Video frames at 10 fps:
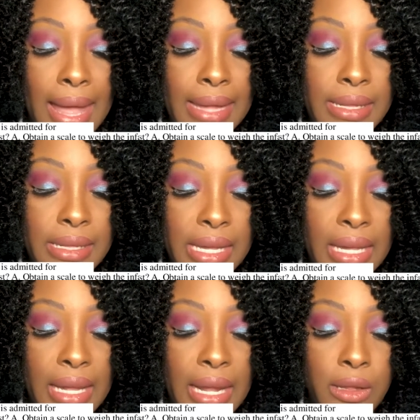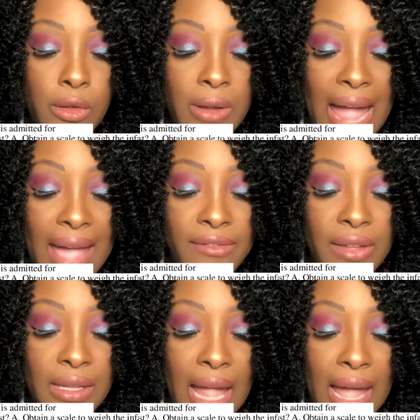C. Insert
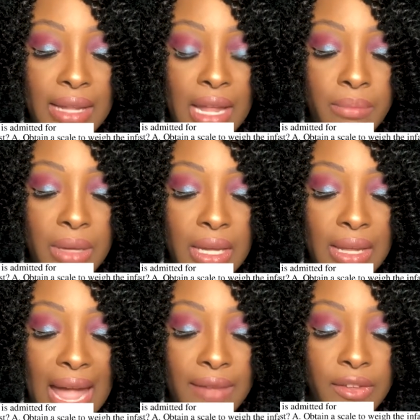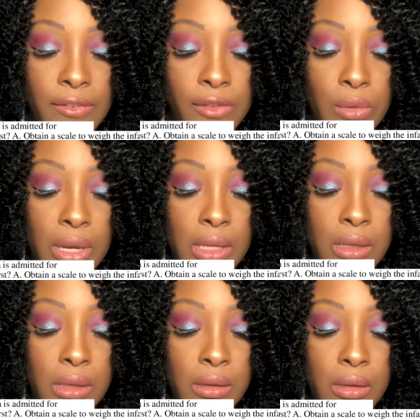IV line and begin IV
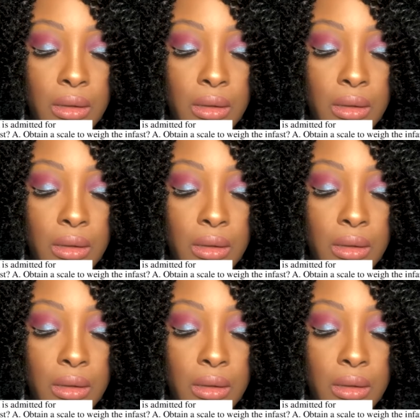fluids.